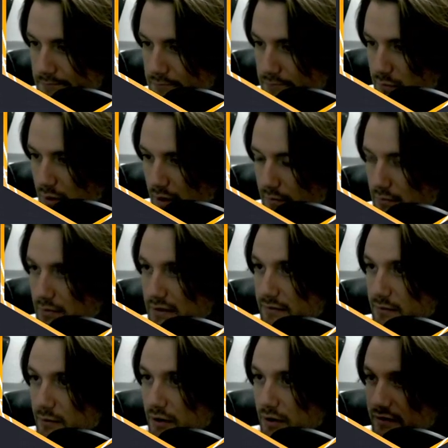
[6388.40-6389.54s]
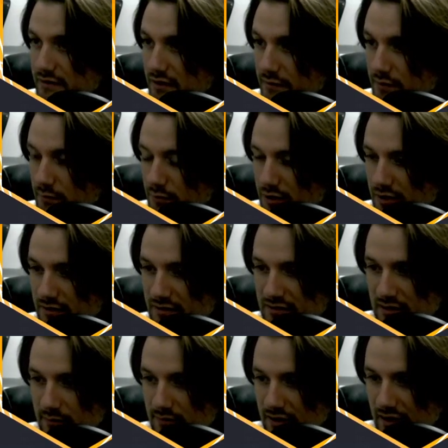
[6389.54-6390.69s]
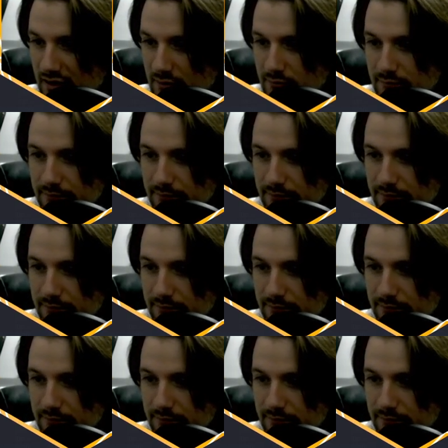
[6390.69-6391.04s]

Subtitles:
probably from all the stuff I'm running at the same time.